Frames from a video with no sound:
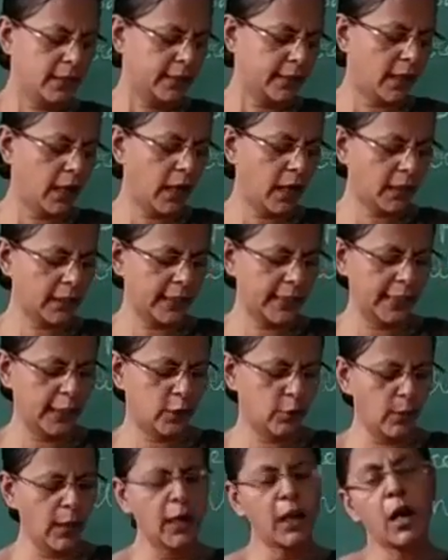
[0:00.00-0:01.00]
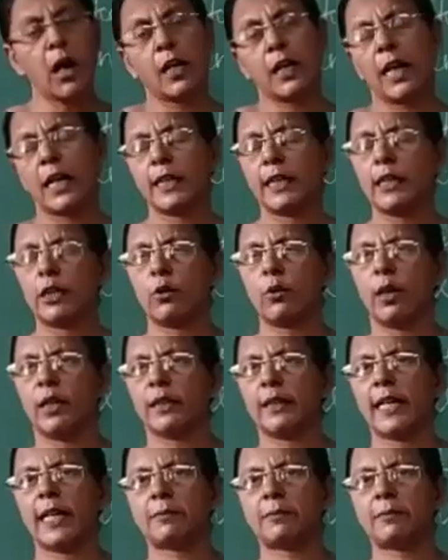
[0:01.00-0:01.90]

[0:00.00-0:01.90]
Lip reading: They are equal or unequal.